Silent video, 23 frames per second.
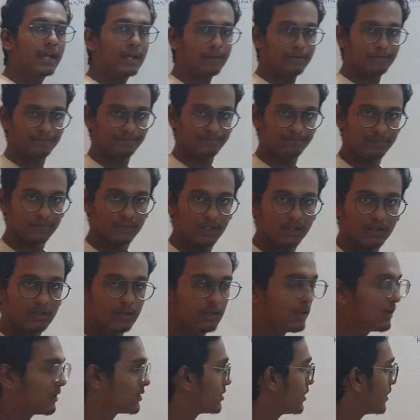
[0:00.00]
A.
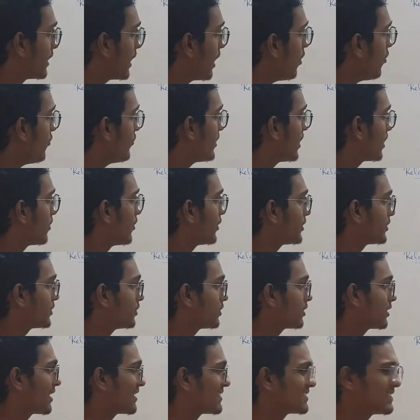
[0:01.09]
So now we are going to
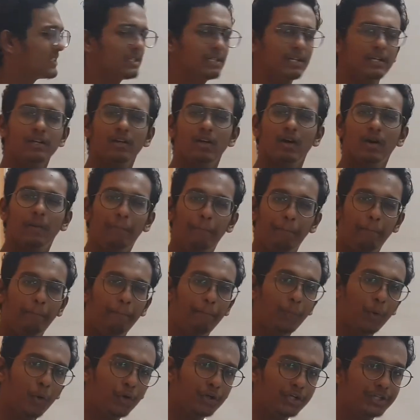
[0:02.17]
consider a
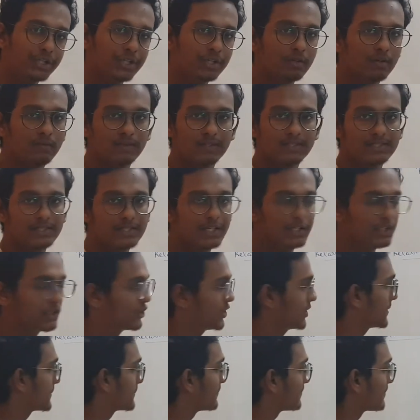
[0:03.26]
portion of this
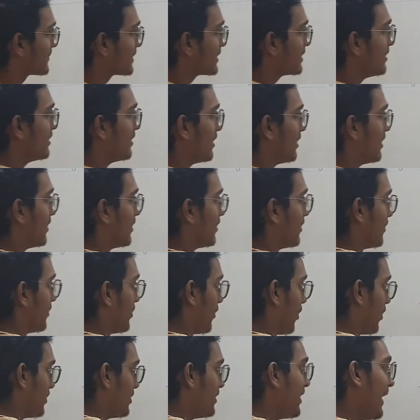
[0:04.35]
region,
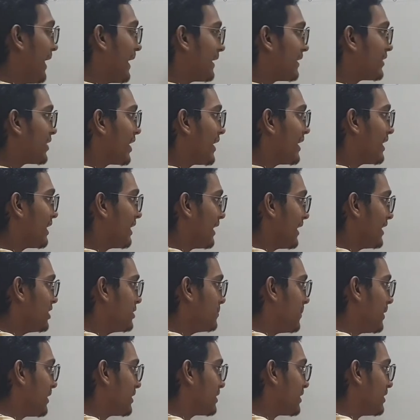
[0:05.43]
not the entire
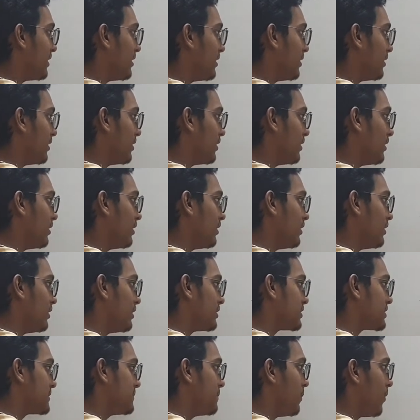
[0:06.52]
length but
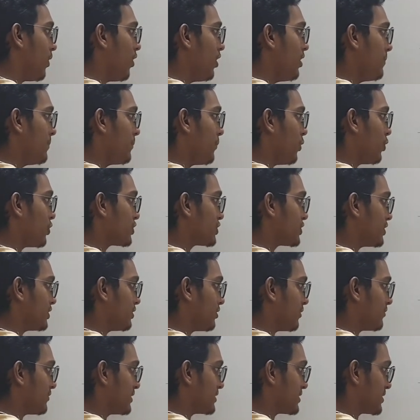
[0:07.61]
a small portion
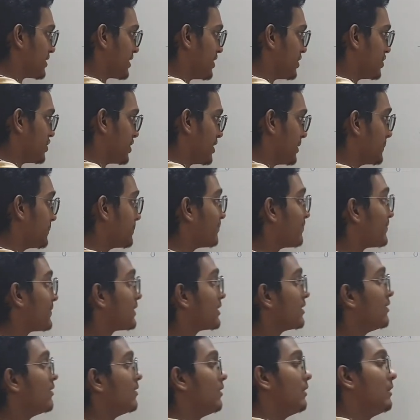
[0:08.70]
of this region
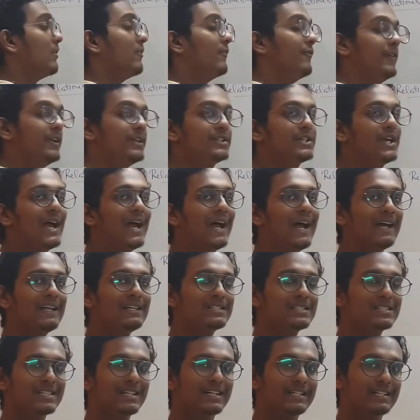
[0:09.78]
which
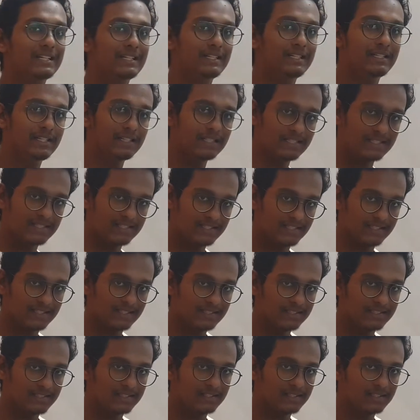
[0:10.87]
has a
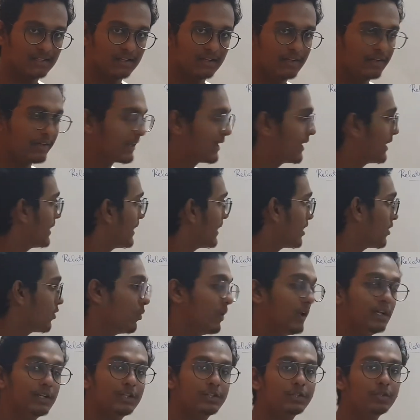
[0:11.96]
distance
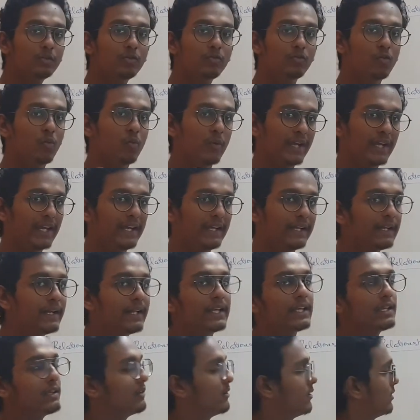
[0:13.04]
equal to
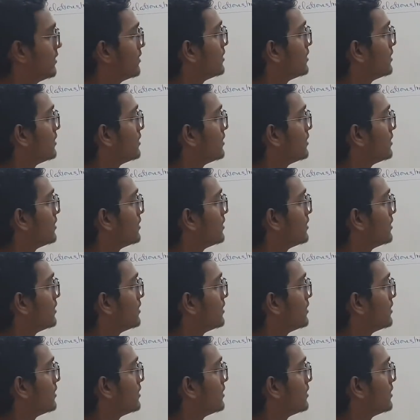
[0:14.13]
Vd.